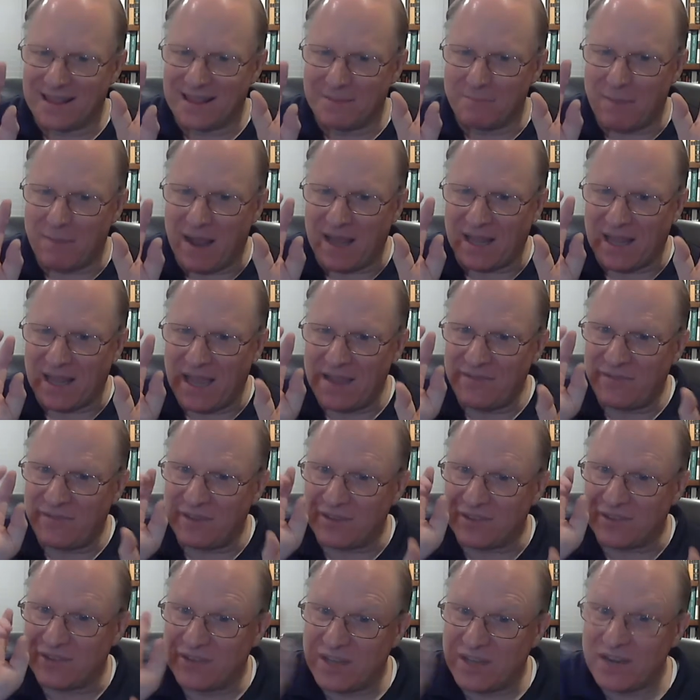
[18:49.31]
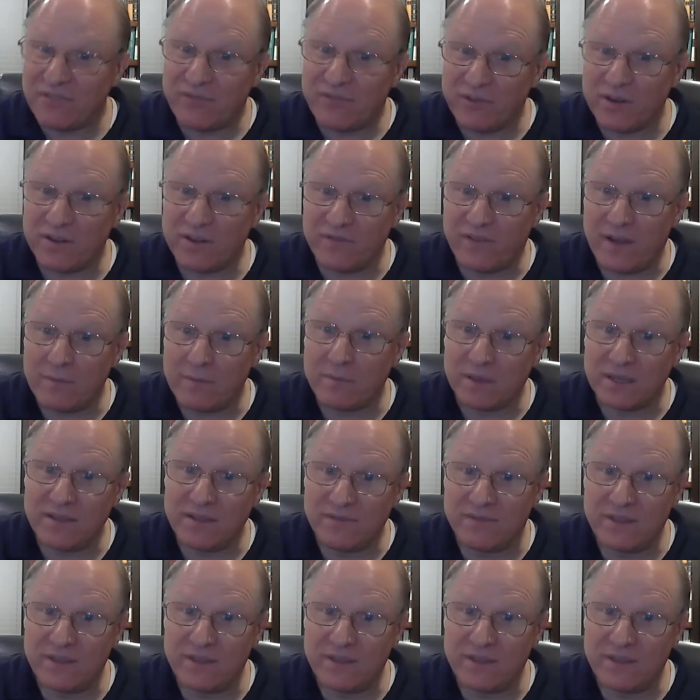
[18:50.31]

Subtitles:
my life is different if I believe